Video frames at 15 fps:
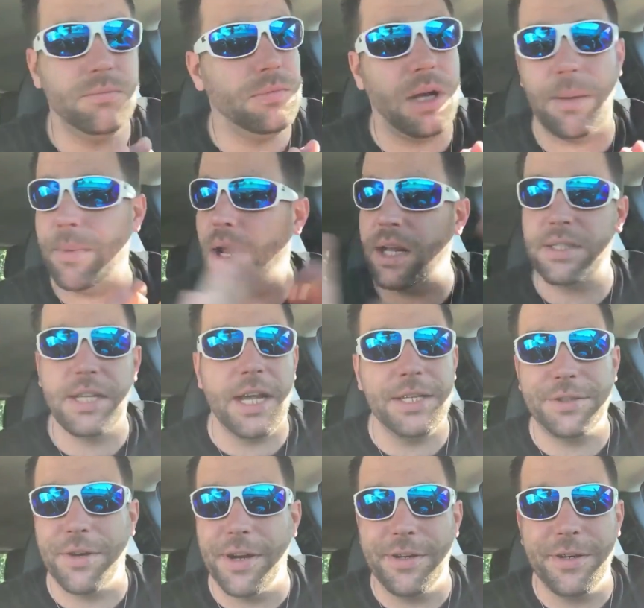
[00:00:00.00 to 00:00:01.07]
I'm not
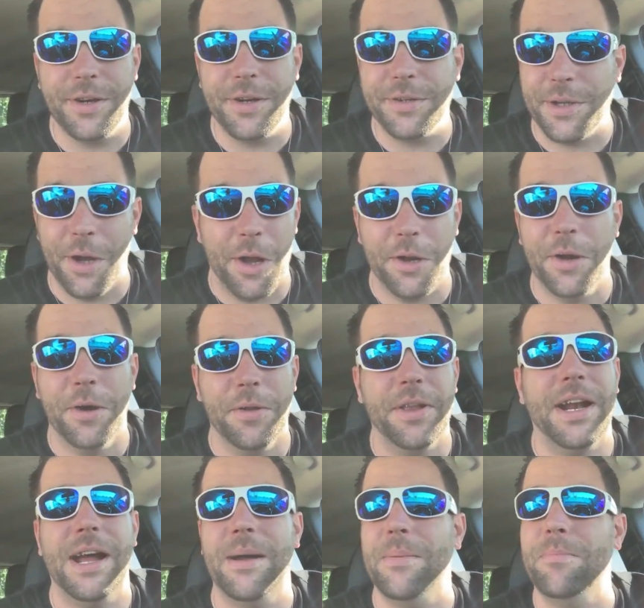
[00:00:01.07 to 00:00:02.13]
exaggerating, y'all. Y'all know that
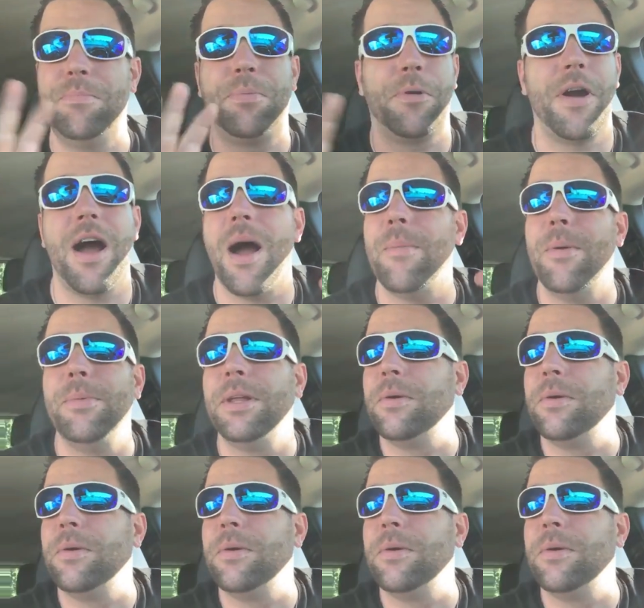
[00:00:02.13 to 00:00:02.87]
I'm probably